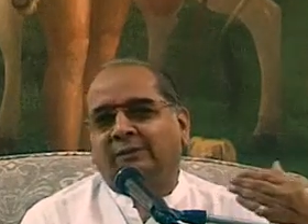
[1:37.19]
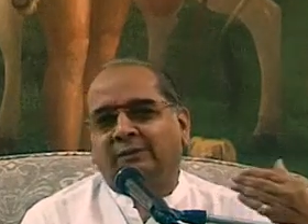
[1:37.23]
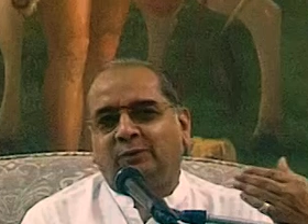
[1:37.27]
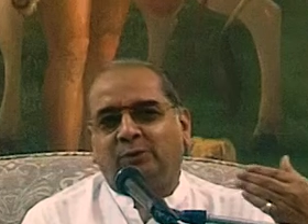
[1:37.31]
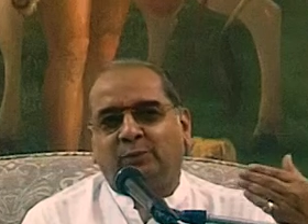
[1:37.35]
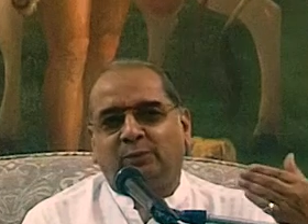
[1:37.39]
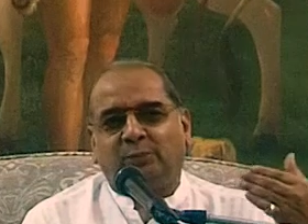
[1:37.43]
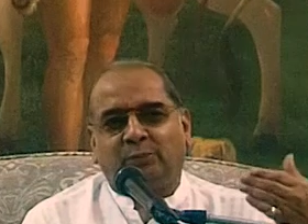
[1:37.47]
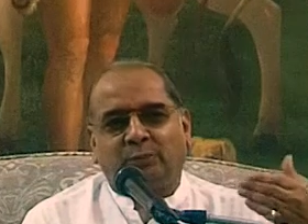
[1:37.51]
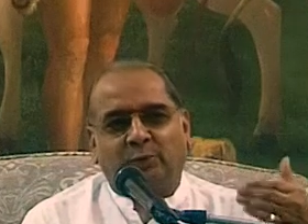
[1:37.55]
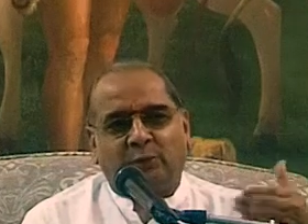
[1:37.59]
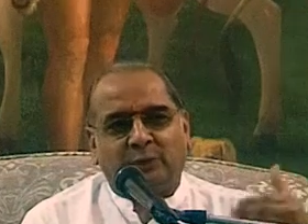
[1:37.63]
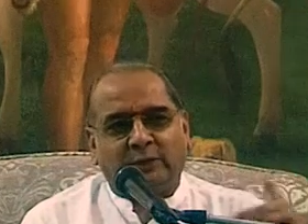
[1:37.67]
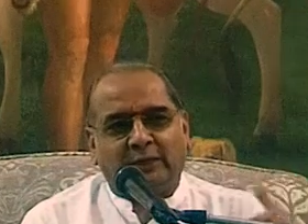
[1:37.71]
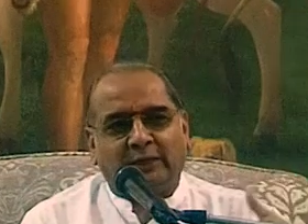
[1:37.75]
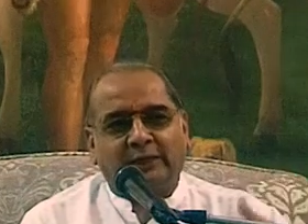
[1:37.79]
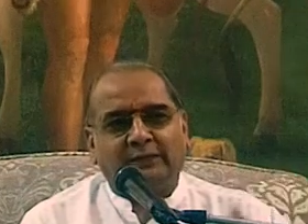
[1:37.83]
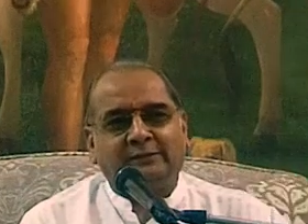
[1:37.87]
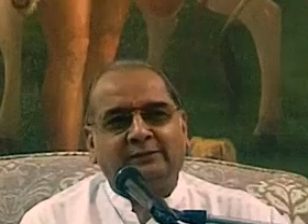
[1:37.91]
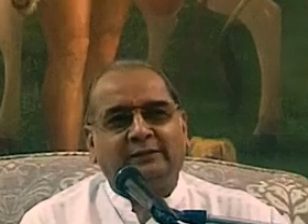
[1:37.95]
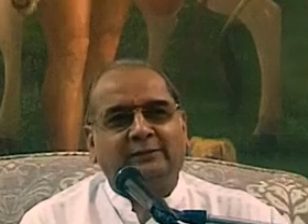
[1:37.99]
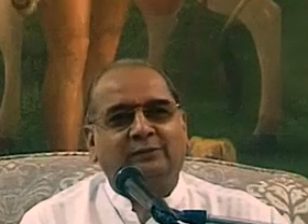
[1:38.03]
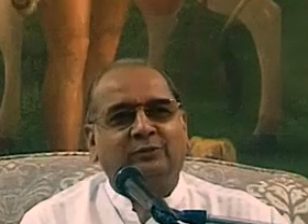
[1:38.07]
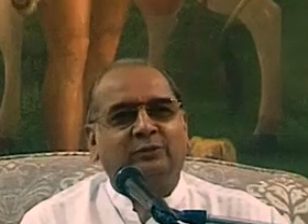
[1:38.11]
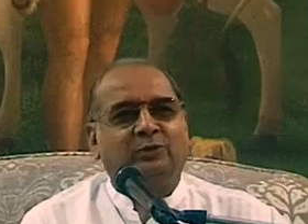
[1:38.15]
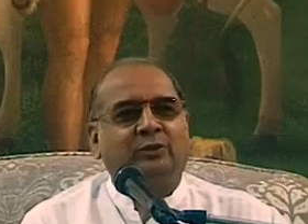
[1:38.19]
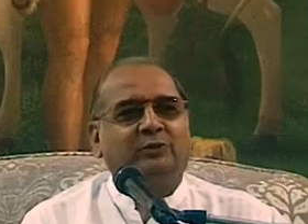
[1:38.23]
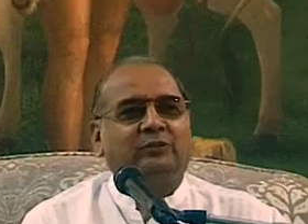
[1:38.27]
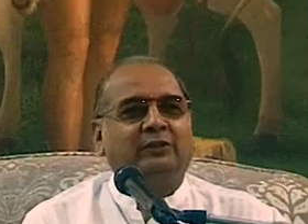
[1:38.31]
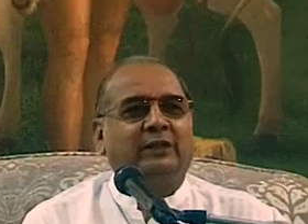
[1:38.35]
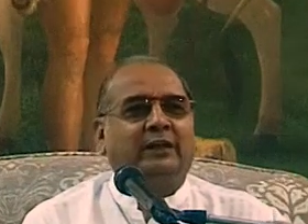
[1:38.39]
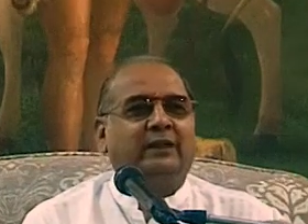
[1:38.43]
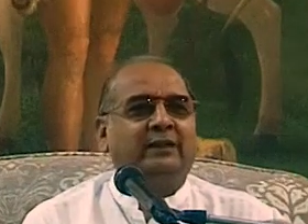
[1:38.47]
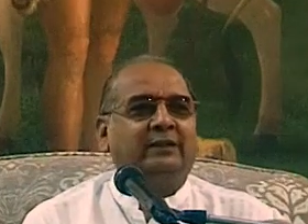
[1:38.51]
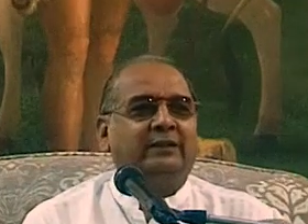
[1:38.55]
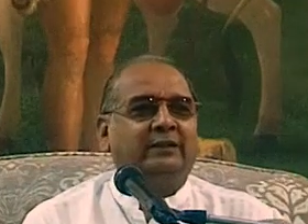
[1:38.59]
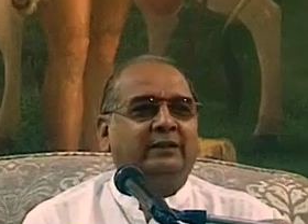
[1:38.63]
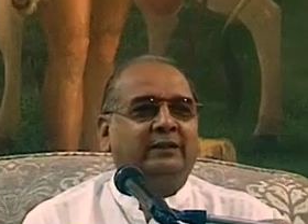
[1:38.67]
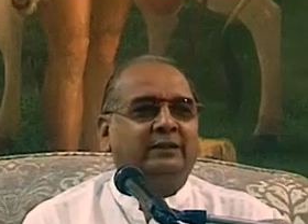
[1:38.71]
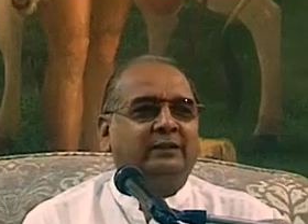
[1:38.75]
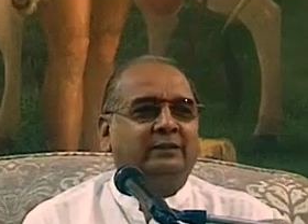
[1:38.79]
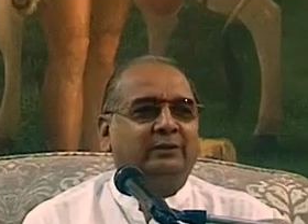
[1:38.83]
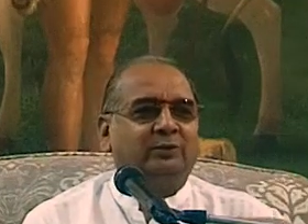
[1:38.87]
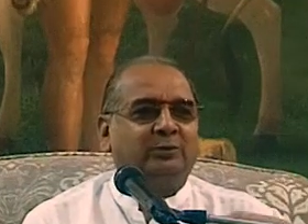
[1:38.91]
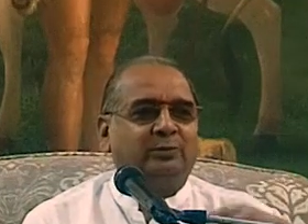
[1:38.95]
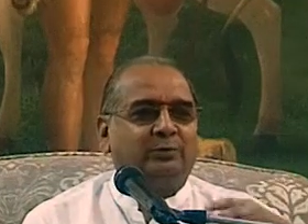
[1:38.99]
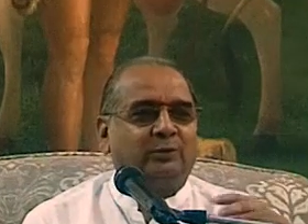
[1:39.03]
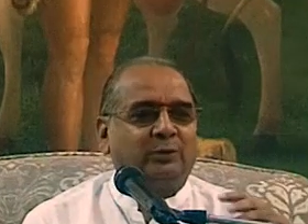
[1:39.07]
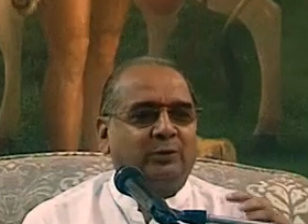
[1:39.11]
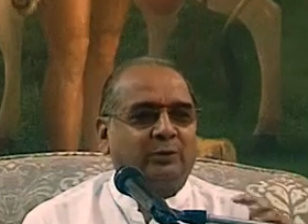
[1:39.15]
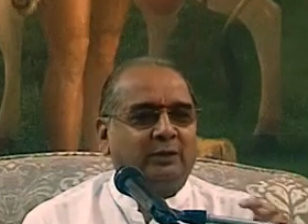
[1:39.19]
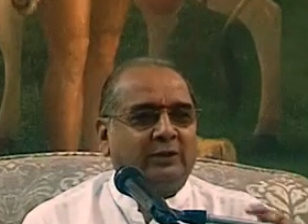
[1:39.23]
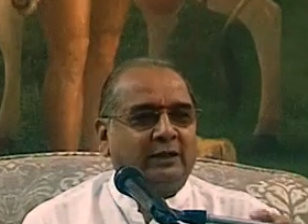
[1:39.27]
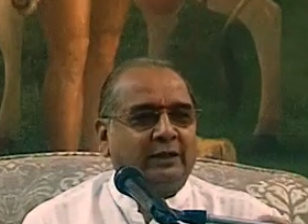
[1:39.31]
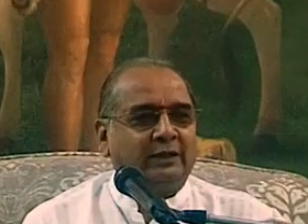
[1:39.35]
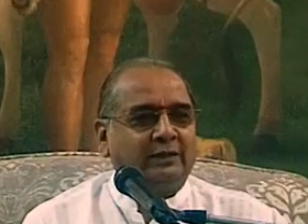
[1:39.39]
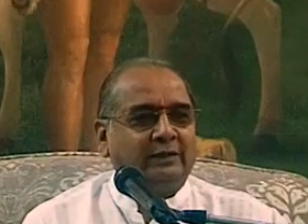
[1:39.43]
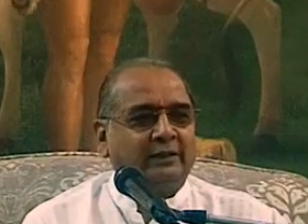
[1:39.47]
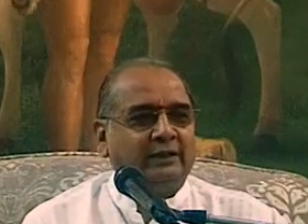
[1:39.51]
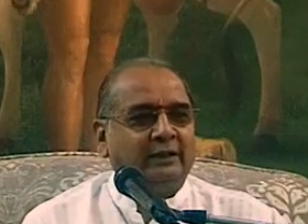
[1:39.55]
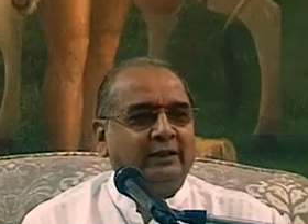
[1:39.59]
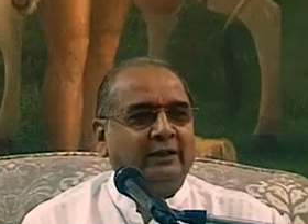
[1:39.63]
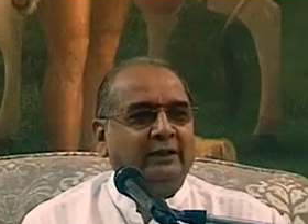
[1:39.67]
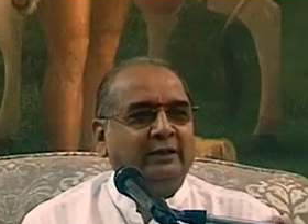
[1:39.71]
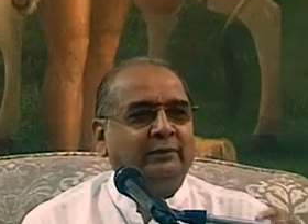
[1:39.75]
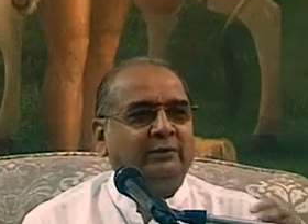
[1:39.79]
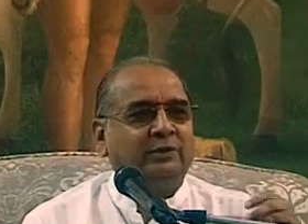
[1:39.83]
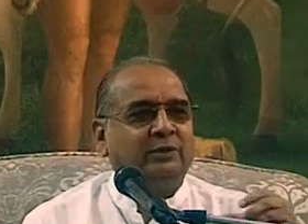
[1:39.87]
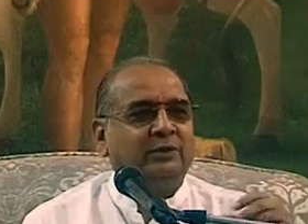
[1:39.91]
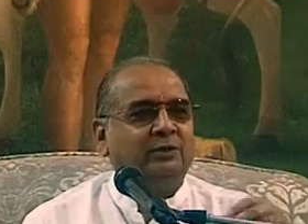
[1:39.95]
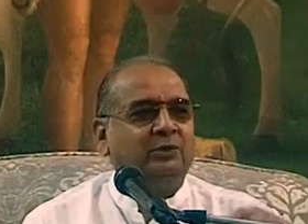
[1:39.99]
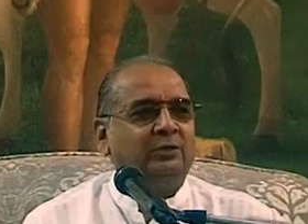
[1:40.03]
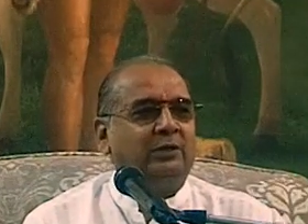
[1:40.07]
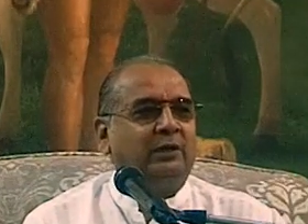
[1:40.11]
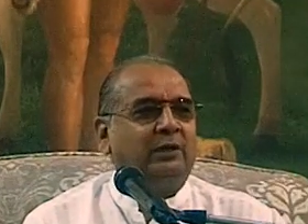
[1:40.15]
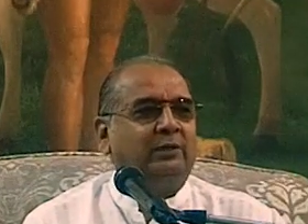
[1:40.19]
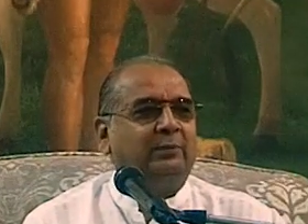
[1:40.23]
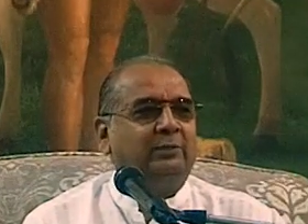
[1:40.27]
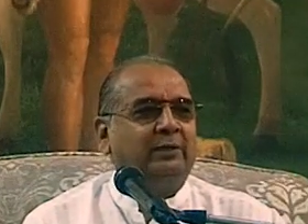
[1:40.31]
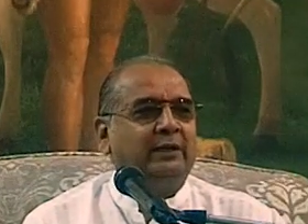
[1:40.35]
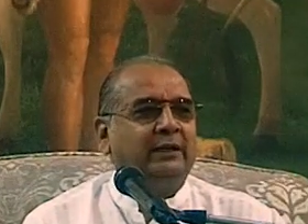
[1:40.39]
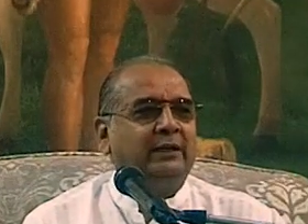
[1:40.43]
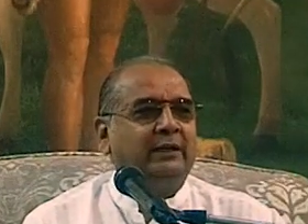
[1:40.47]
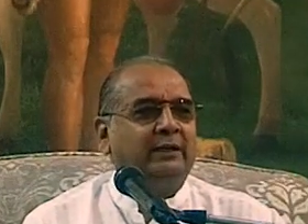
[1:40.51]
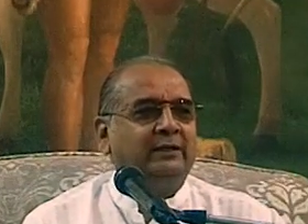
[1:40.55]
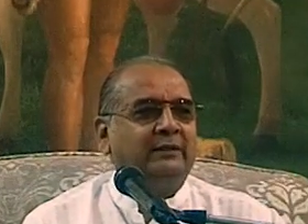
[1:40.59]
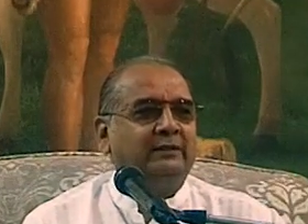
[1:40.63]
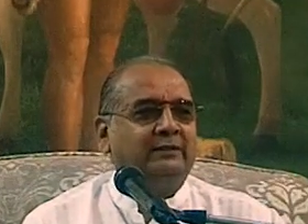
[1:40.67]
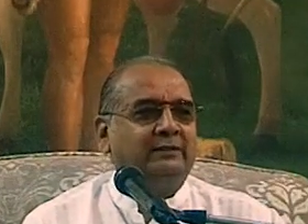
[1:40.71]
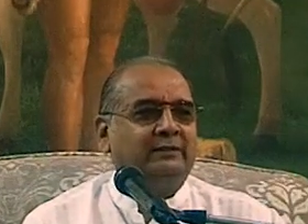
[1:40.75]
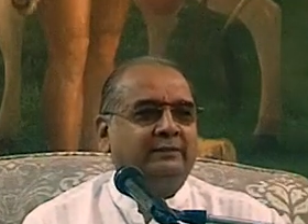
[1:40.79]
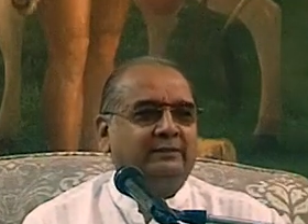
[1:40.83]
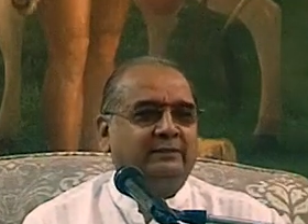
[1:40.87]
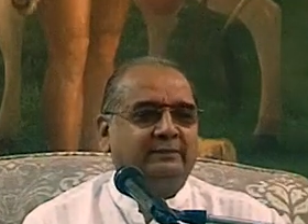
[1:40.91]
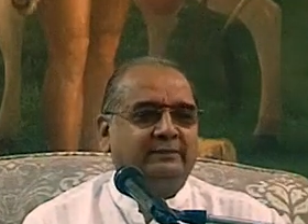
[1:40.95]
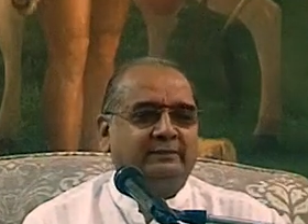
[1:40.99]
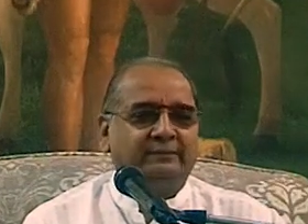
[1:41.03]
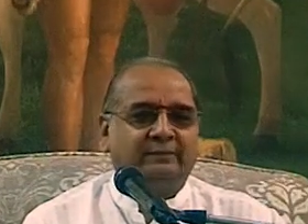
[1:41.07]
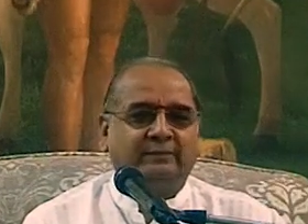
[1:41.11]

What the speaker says: to protect the society, to protect individual beings,